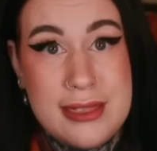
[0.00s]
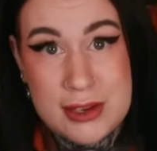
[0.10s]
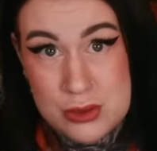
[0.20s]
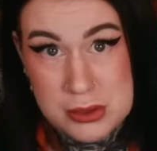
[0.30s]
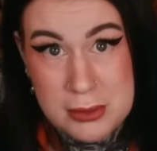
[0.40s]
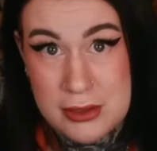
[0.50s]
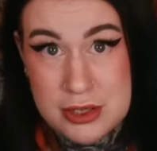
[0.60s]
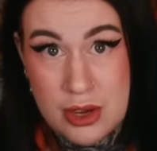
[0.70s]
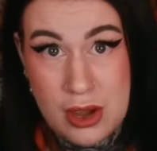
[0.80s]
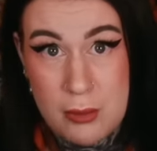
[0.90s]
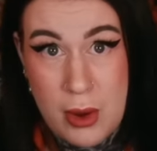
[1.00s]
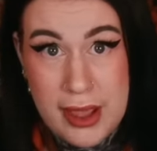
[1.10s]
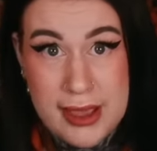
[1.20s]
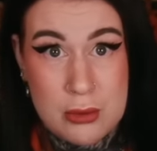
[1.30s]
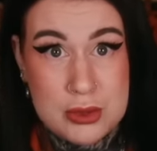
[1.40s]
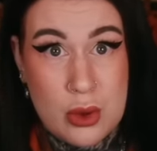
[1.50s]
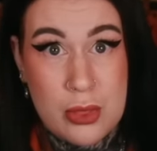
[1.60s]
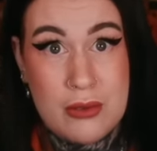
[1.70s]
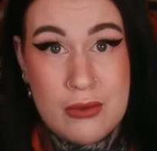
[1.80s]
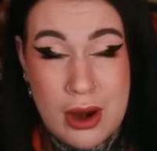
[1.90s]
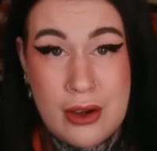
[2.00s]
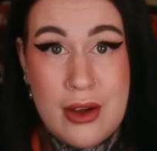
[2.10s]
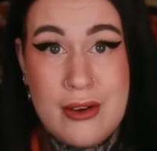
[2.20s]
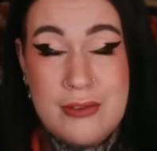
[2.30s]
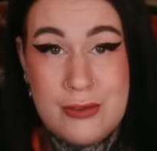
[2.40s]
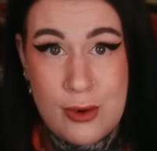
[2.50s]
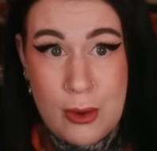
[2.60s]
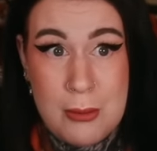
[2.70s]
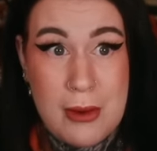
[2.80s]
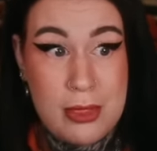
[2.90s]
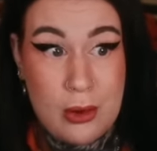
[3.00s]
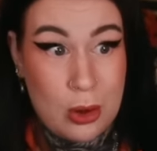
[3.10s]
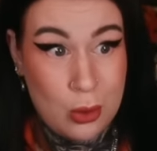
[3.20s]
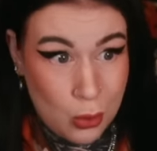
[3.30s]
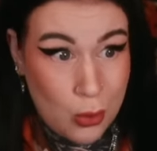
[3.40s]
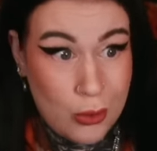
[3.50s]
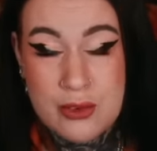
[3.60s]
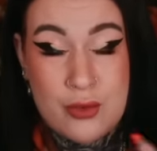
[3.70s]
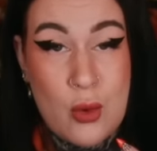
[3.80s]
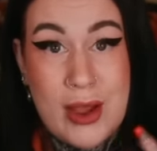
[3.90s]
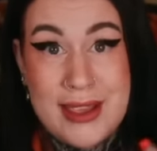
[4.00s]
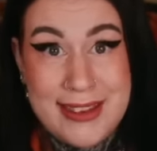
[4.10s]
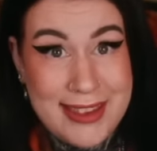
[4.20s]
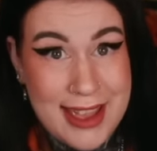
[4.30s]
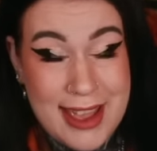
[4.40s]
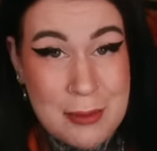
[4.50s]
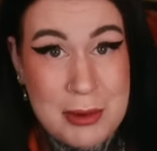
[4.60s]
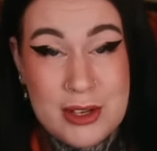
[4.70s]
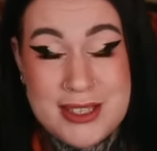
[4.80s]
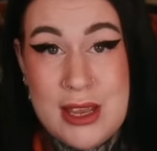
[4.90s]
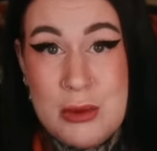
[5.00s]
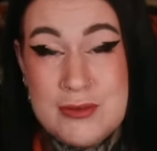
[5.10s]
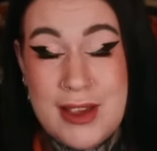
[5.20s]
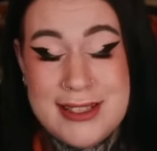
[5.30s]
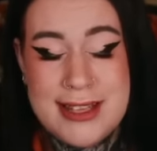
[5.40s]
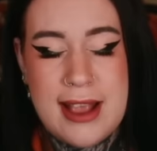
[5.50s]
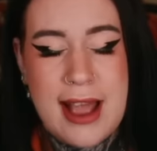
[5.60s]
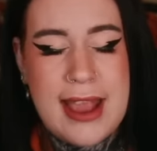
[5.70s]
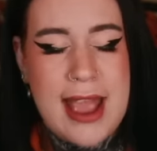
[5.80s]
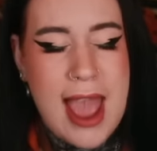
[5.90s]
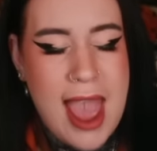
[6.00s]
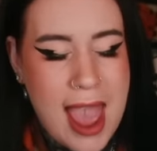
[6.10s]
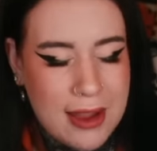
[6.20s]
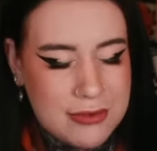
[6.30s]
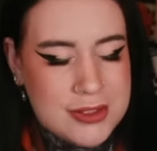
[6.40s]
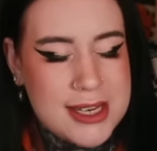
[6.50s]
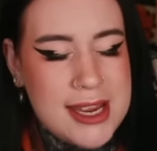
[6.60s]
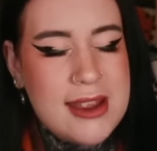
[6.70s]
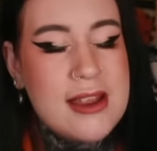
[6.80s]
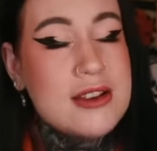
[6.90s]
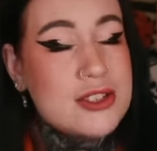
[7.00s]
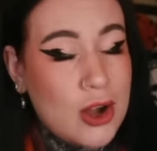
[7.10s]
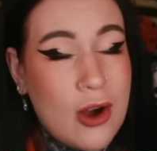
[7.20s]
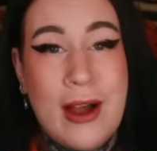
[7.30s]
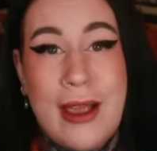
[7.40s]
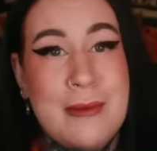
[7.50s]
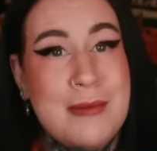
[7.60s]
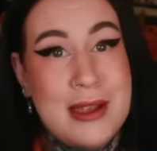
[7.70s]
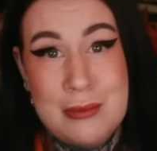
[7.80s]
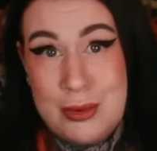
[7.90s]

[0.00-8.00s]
then talks about the time where he was on the run from the law for a year because he was facing a hefty time in